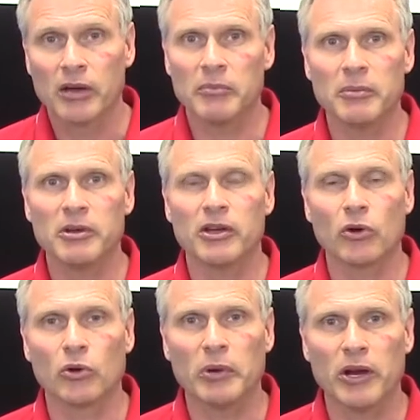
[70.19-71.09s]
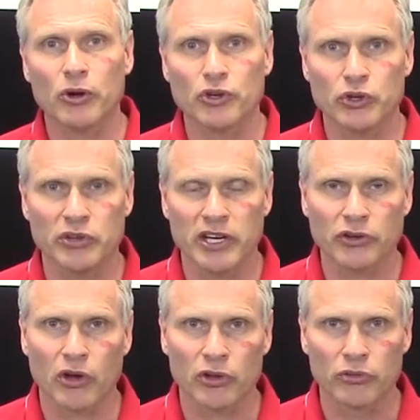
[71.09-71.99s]
maybe an old parachute that's
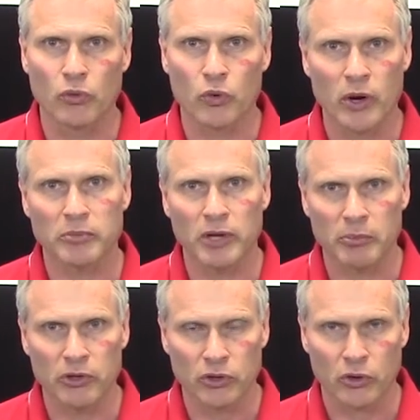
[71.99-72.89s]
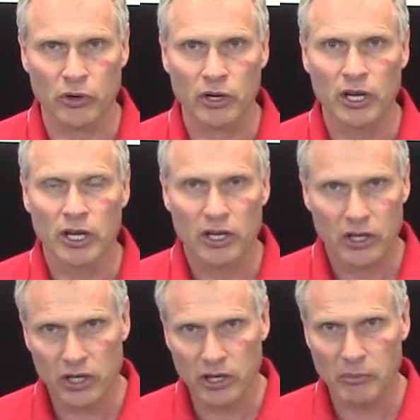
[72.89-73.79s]
all ripped up and torn,
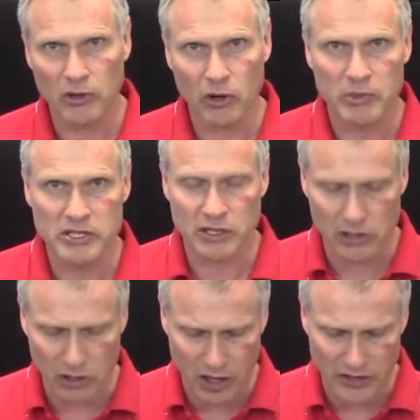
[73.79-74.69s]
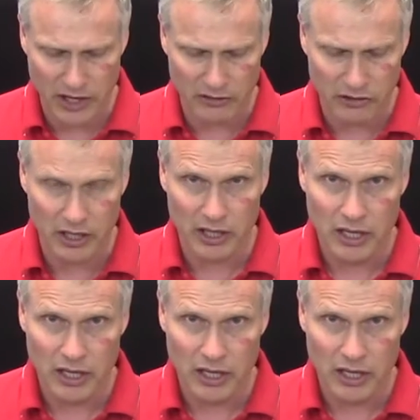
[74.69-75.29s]
cutting a little piece of cloth out of it.